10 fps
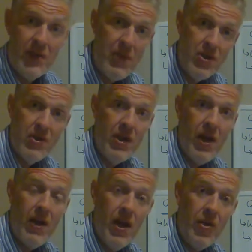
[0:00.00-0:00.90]
I mentioned
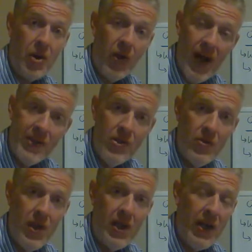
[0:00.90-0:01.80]
that other grad
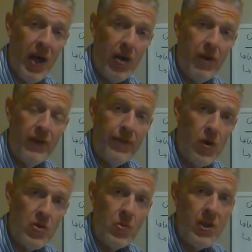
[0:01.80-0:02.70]
student I encountered in the
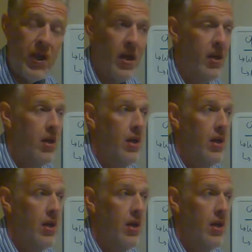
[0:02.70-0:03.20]
first week I